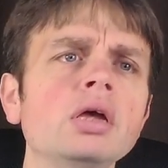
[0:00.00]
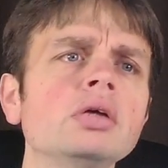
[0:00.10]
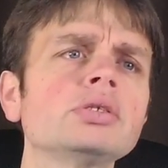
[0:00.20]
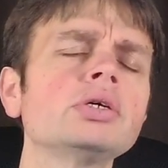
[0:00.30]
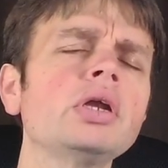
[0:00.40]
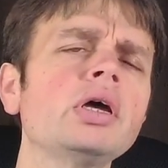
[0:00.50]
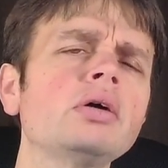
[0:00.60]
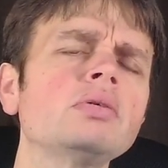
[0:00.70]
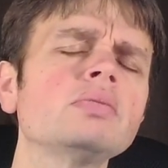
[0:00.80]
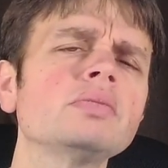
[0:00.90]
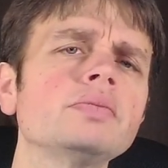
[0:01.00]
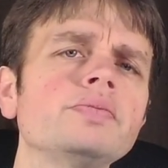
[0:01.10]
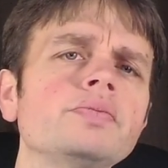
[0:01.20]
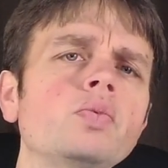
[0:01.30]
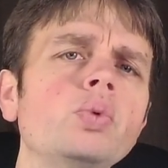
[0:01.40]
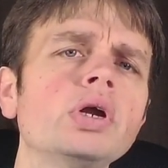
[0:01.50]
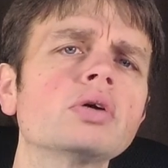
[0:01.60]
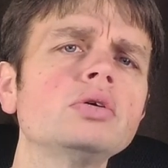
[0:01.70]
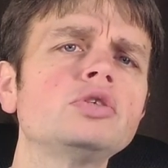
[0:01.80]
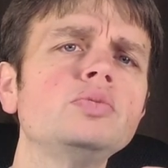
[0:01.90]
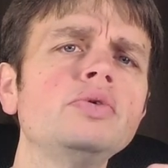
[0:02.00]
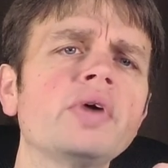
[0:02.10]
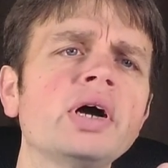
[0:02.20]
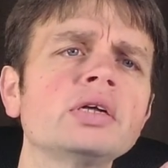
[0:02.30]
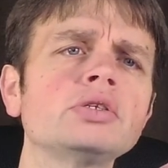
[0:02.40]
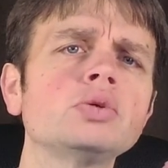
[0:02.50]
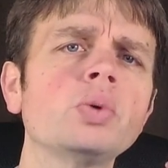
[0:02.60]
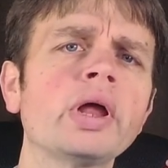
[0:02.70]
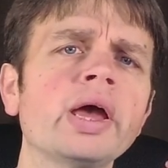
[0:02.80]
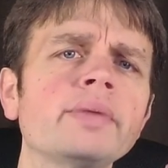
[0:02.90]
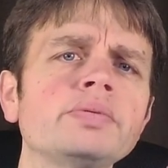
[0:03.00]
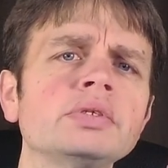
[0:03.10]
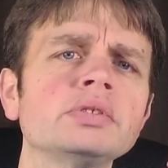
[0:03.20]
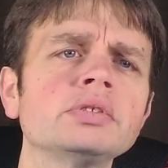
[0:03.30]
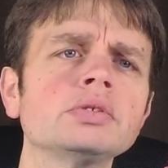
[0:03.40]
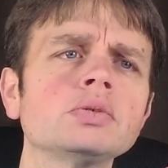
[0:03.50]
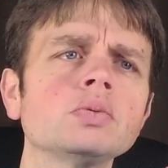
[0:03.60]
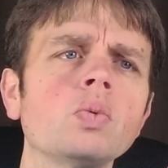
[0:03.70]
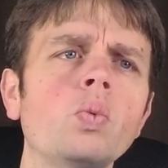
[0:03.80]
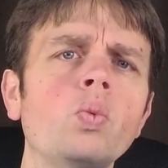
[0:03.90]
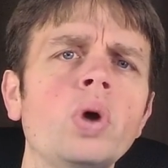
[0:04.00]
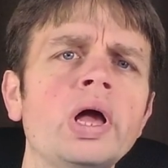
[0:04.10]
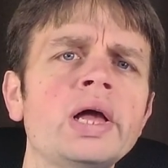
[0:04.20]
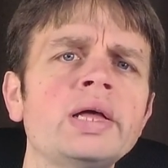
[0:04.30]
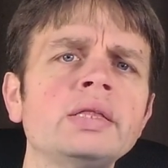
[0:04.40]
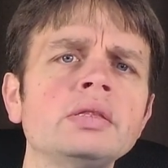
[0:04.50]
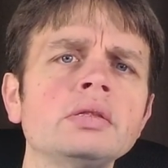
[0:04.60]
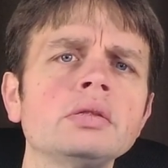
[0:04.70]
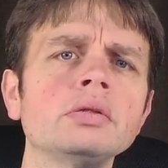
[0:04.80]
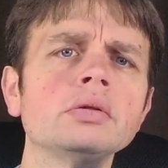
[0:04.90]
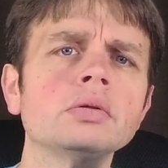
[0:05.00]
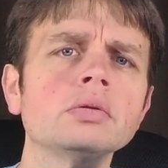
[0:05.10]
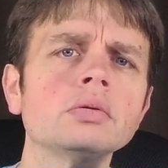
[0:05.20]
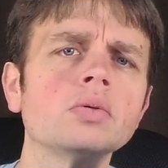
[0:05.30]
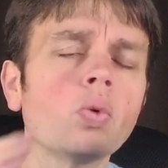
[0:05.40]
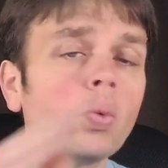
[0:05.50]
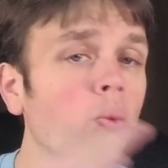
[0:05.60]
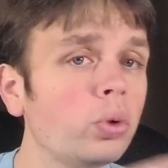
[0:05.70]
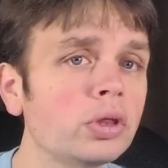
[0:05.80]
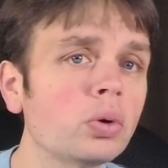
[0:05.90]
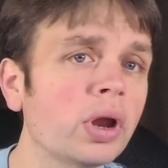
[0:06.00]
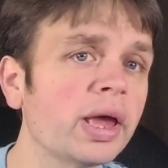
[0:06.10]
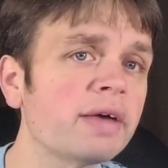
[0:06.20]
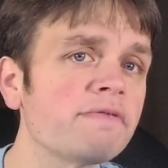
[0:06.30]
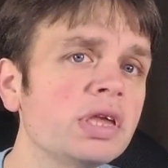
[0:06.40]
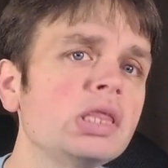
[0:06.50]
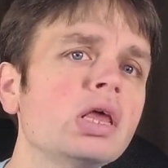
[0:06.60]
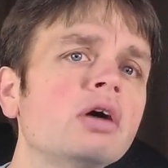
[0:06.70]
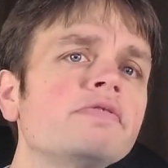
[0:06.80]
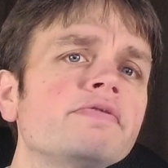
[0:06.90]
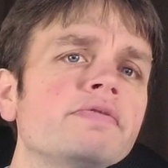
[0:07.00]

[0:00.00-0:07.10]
So now we are going to move on to what happens when we don't have enough